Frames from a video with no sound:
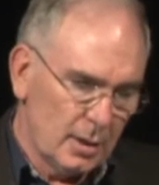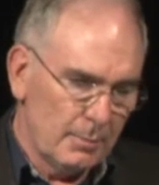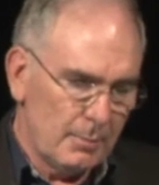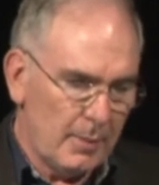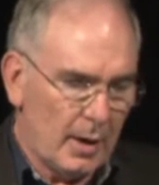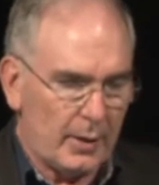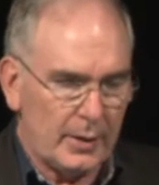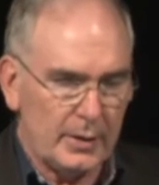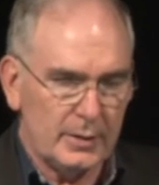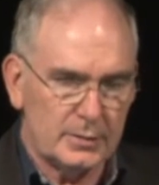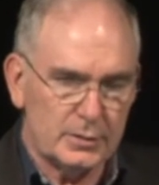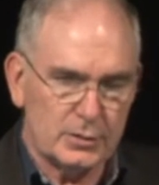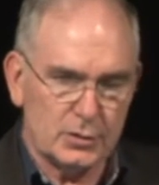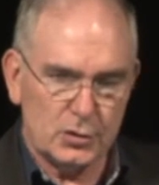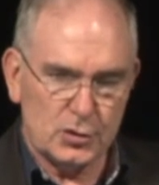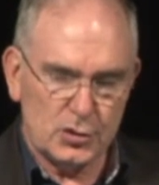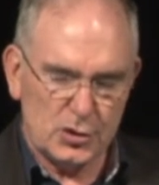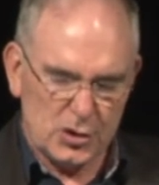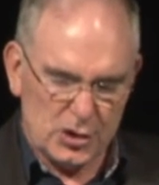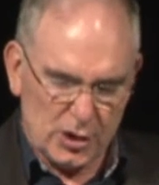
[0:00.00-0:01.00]
Maori
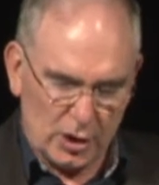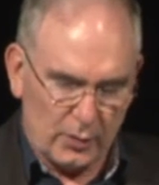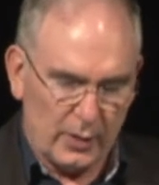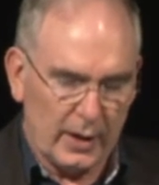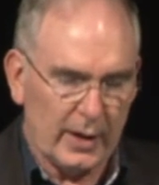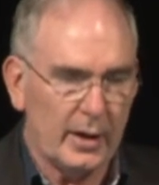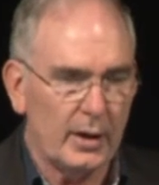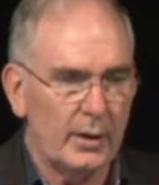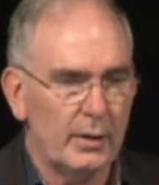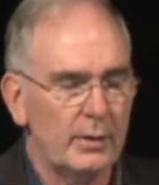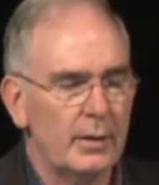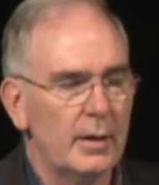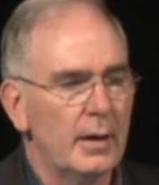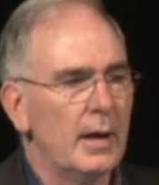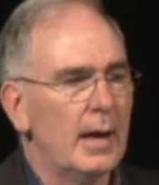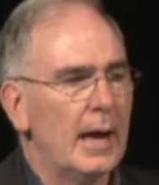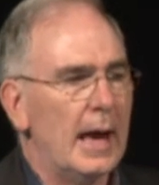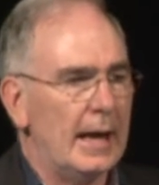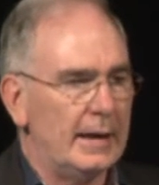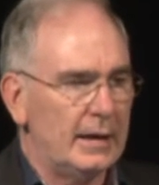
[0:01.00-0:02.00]
Tereo,
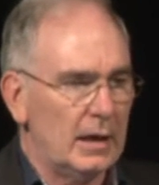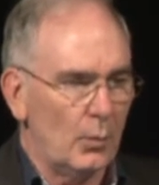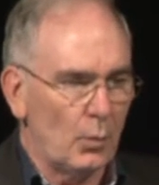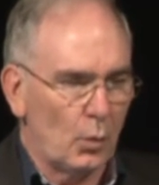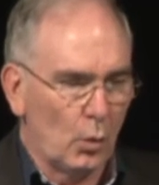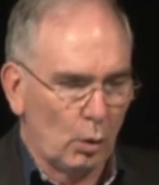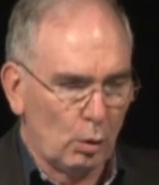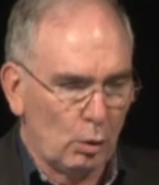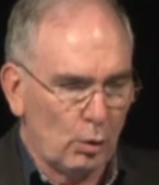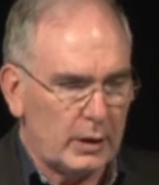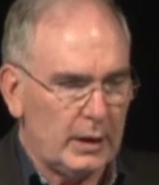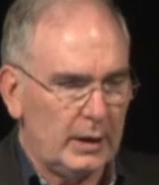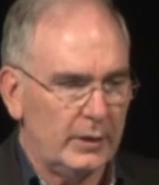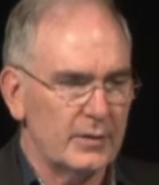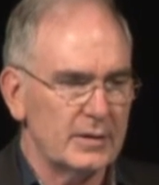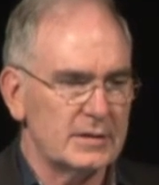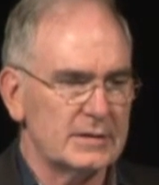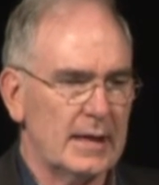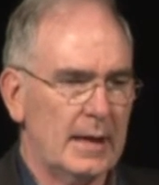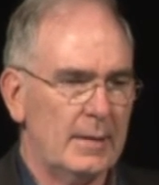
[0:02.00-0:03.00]
and yet we're all looking at
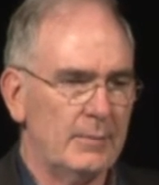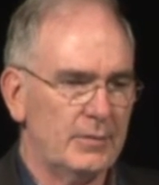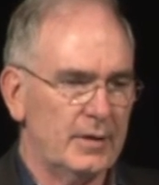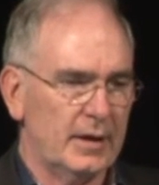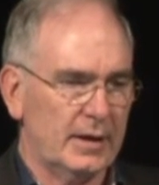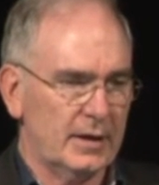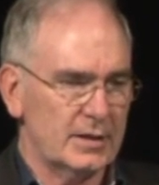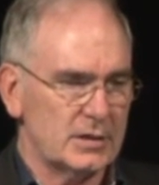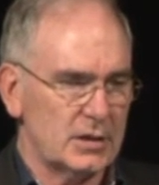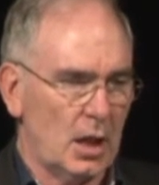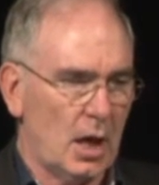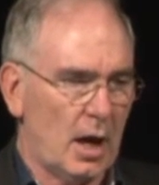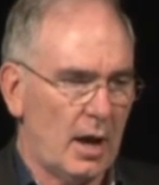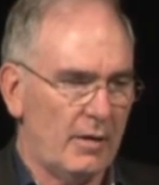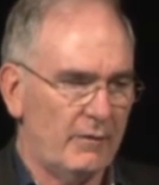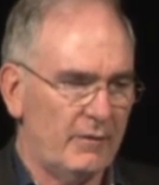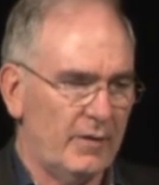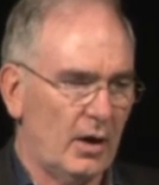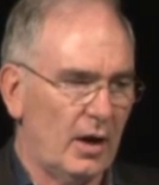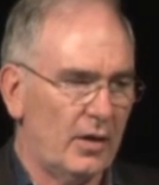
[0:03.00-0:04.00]
the same thing and it's
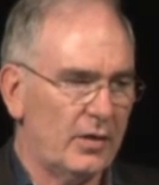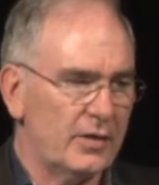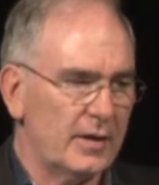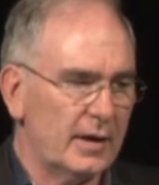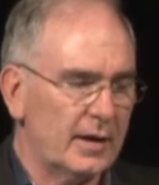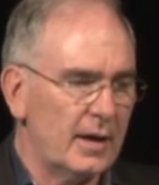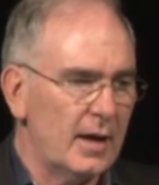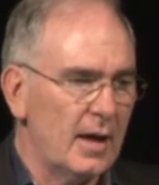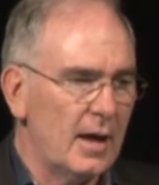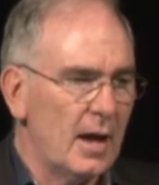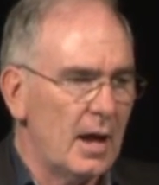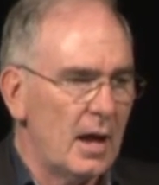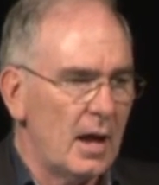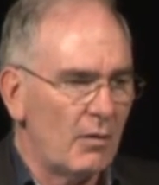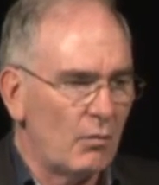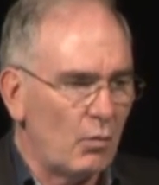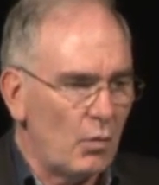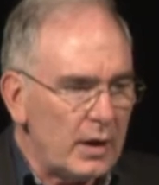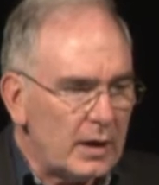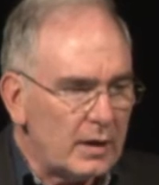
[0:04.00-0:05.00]
live. And I think
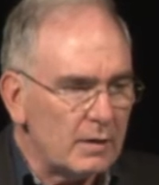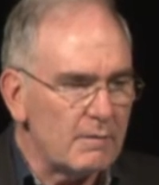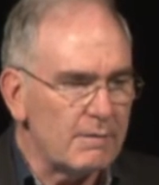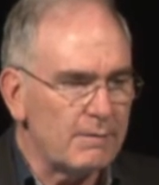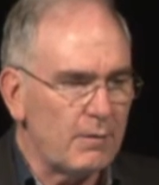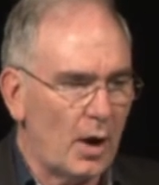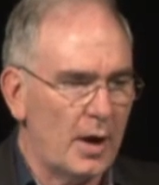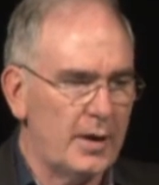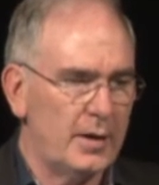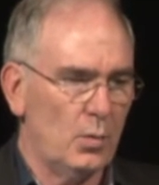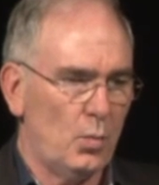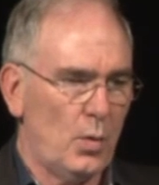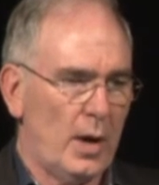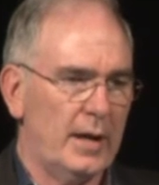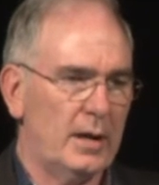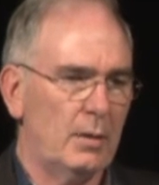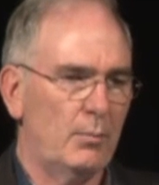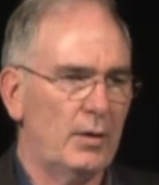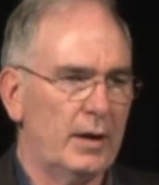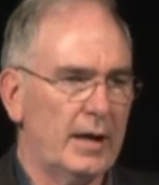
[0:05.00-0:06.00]
if we can find a way
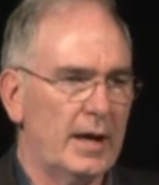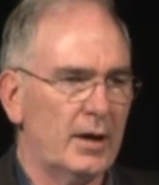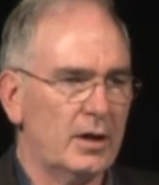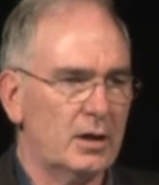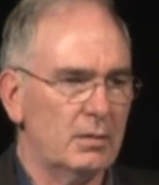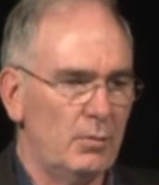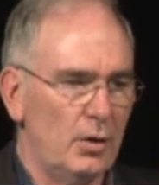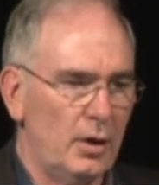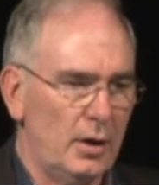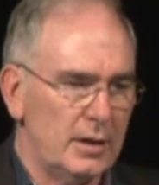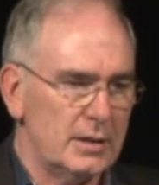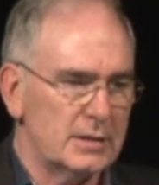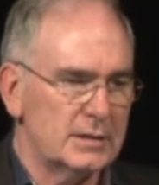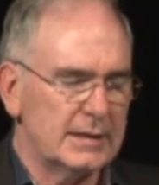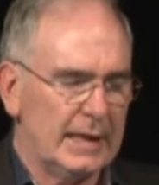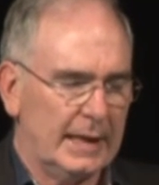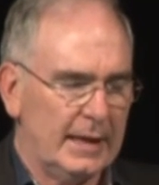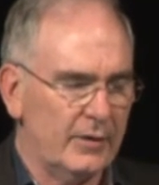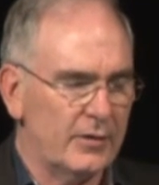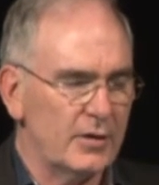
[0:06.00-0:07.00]
to bring our communities
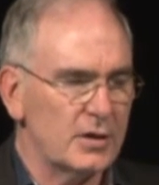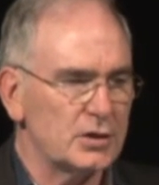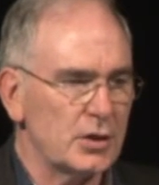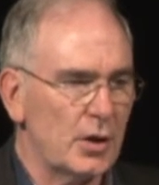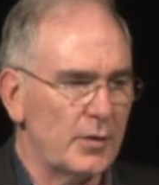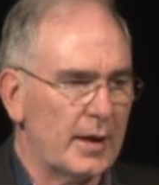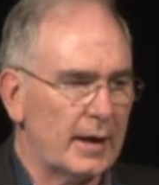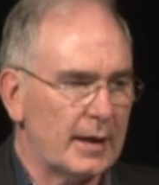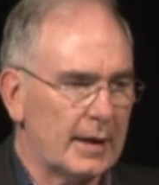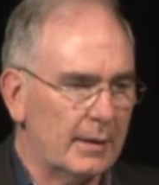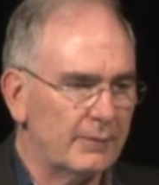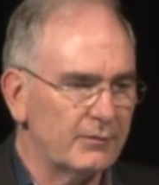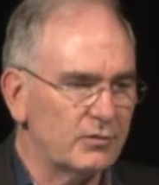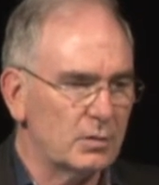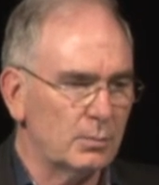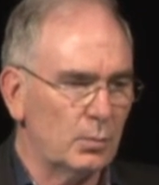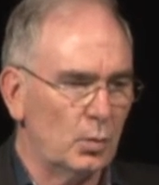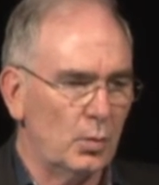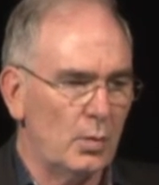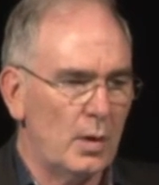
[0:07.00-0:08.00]
together so they're
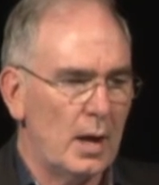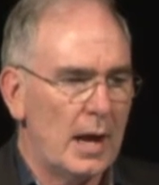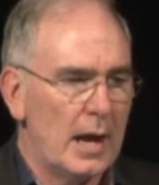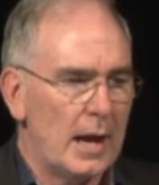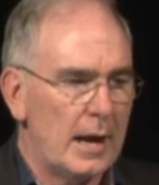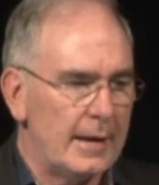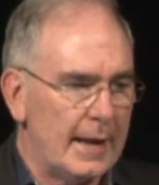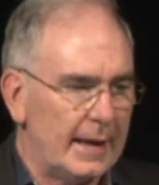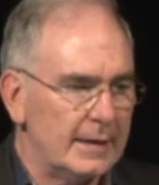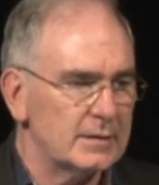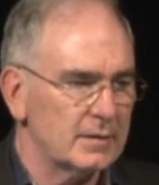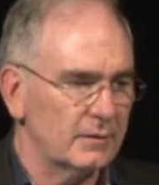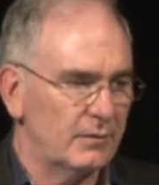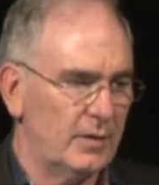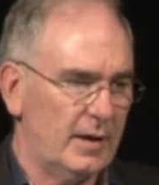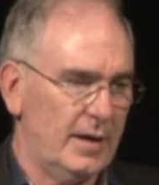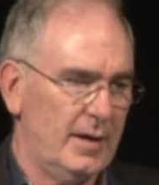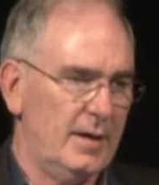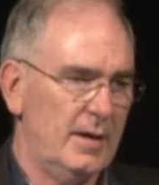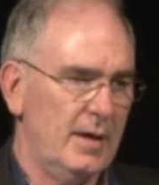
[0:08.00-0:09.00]
comfortable
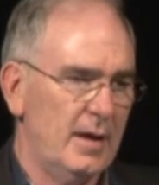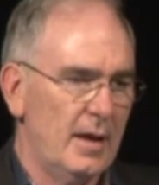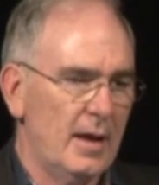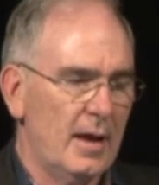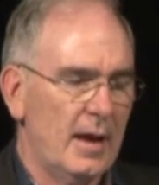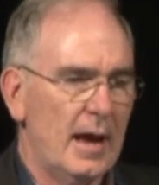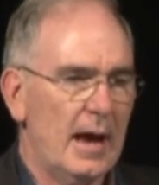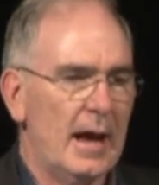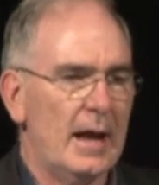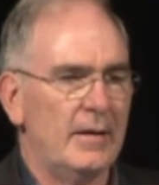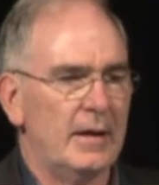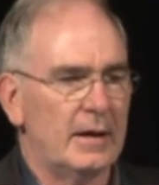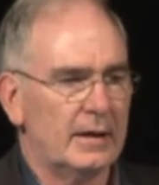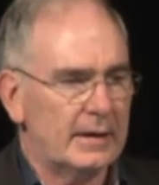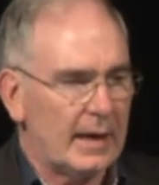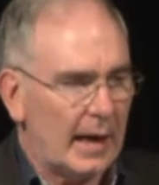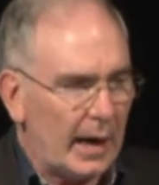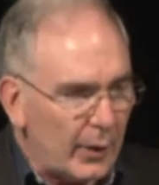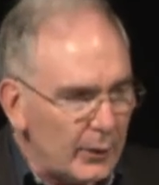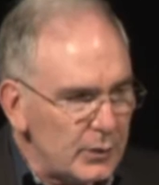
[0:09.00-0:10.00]
natively and
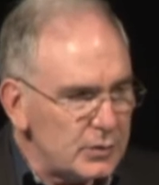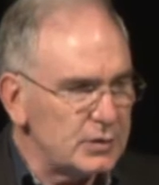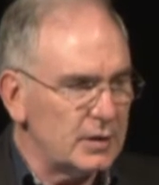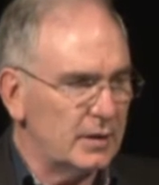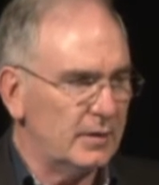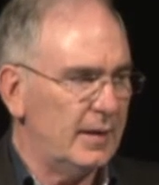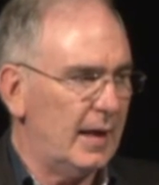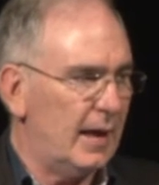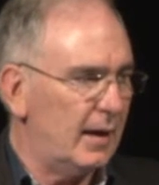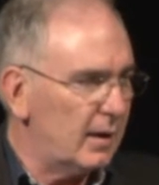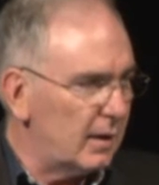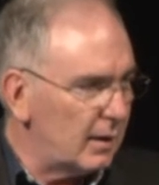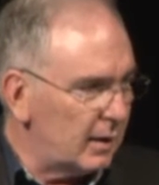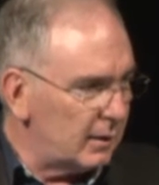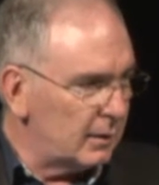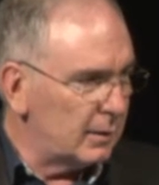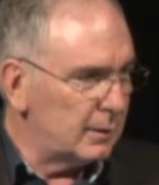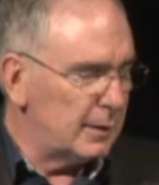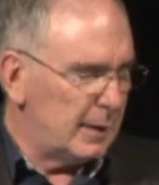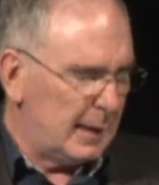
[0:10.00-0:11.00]
encouraging that
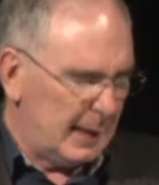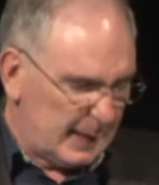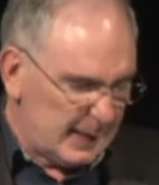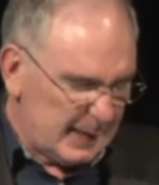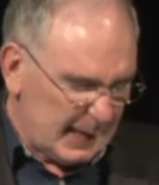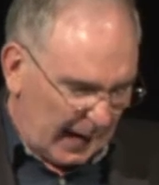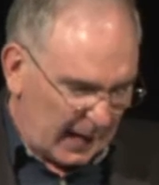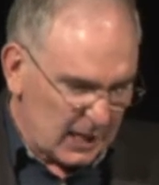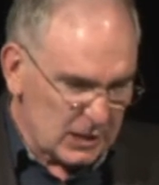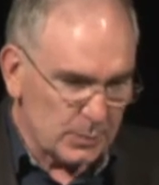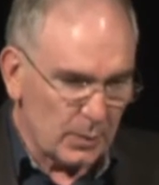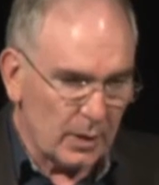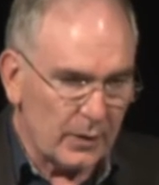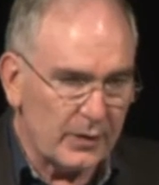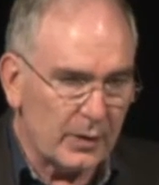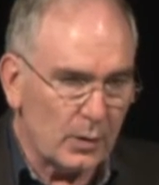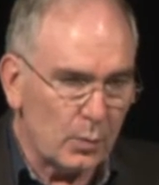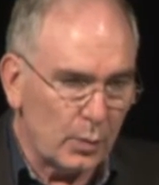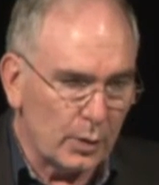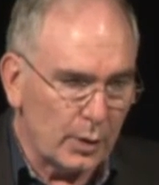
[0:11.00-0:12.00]
engagement, I
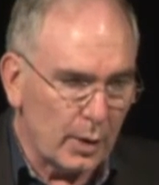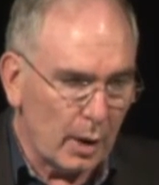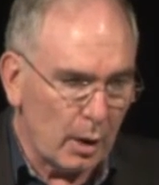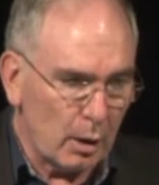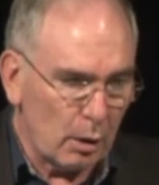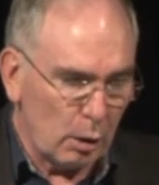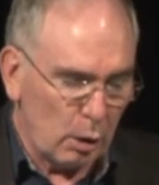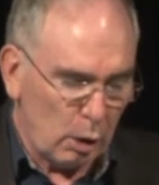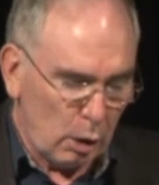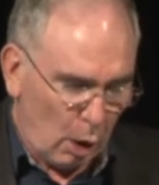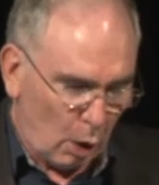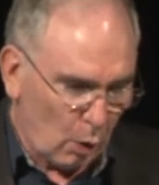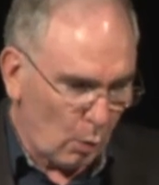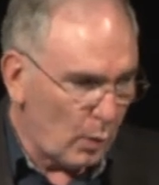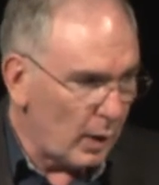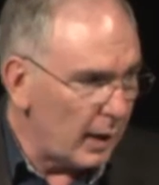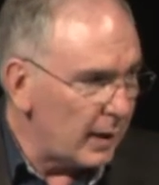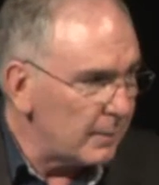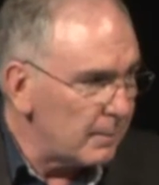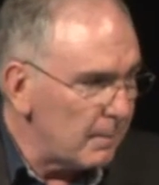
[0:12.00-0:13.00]
think we'll go a long
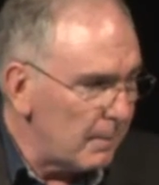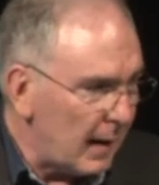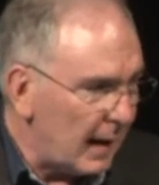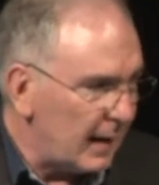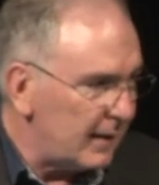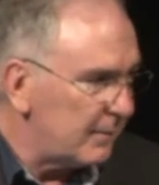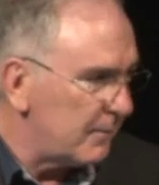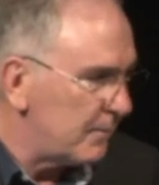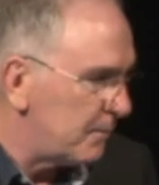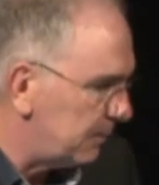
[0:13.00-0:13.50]
way. May.